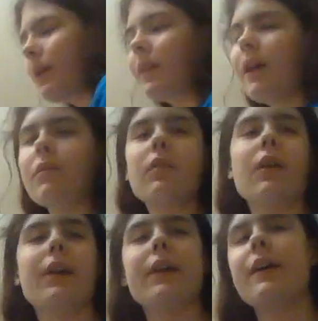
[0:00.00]
is my left,
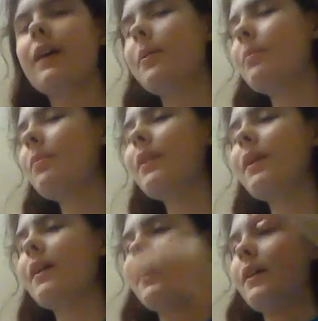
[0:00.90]
sorry.
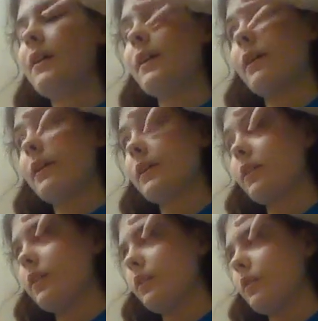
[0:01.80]
You're going
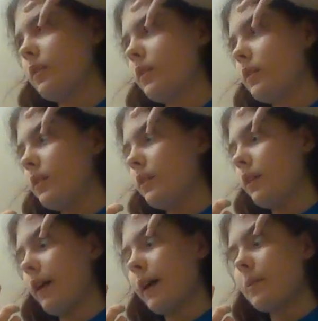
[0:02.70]
to
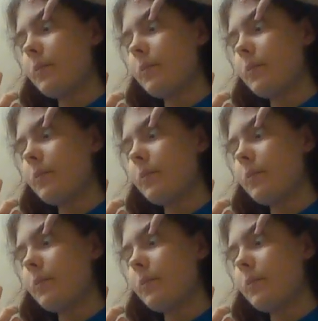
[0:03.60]
do